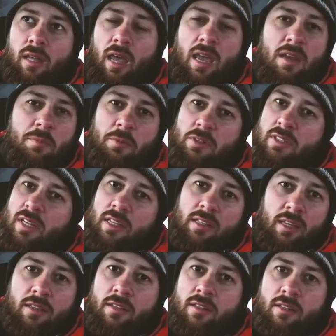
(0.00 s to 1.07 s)
eighty percent,
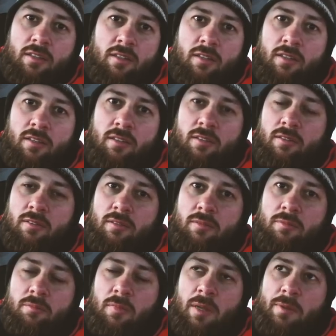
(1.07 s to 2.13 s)
I think,
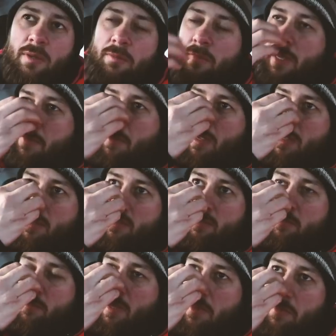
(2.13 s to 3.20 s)
maybe maybe I
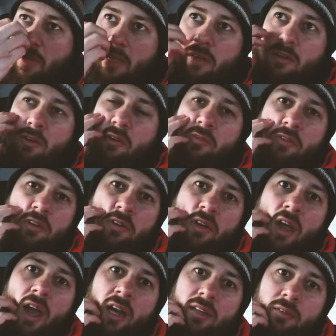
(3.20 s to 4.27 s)
maybe I
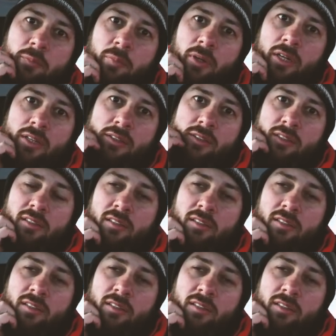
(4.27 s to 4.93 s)
overreact, but